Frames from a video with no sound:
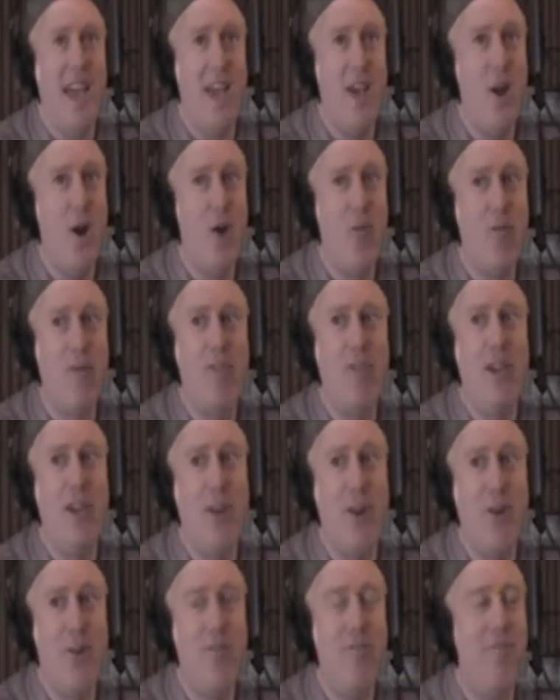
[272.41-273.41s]
Hangover, then
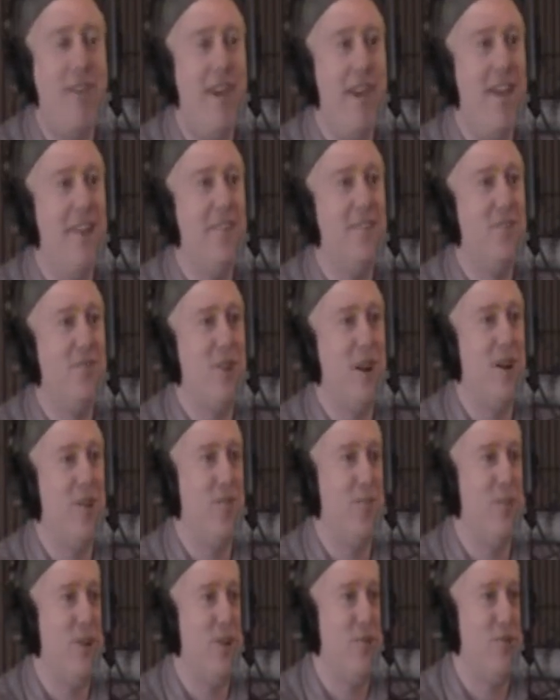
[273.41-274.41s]
go to Vegas and try to
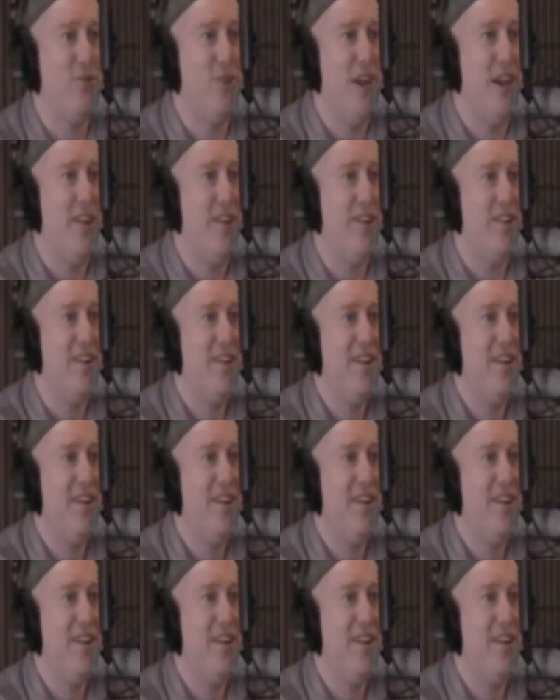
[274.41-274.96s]
recreate it. Oh.